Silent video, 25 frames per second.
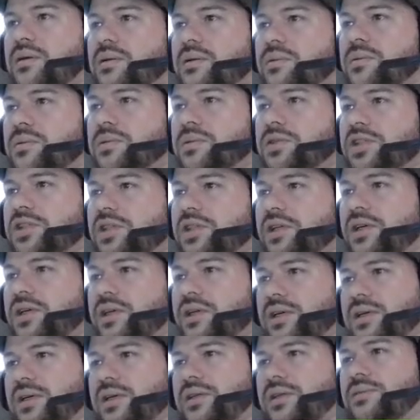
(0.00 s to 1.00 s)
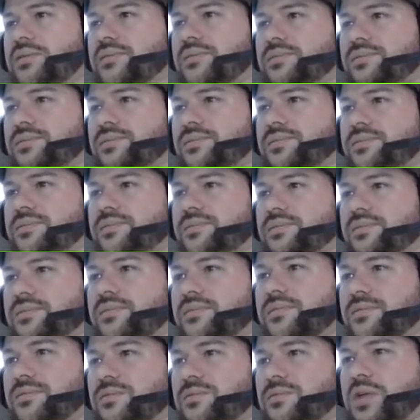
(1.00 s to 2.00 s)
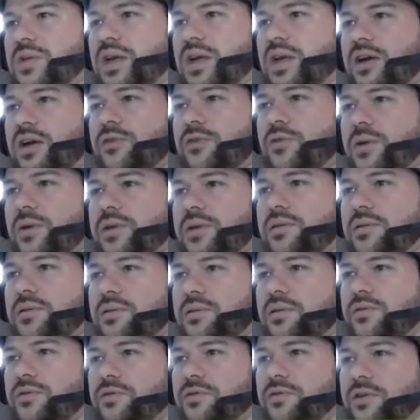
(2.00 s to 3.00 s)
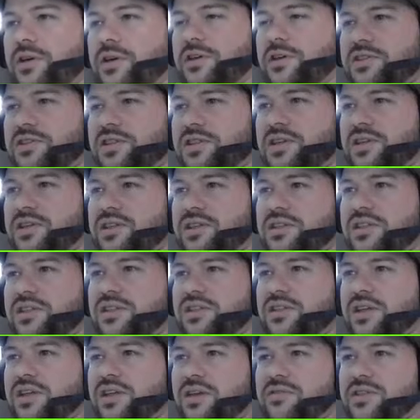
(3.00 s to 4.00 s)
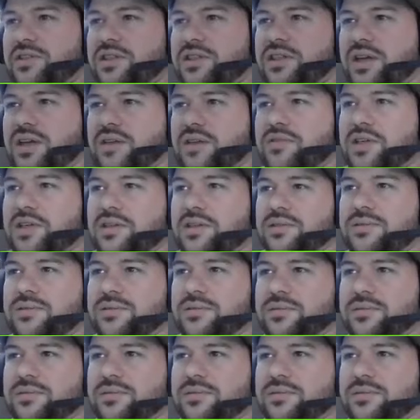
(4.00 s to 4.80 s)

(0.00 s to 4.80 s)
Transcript: Well, shit. Halfway through the first, and it's 7-7.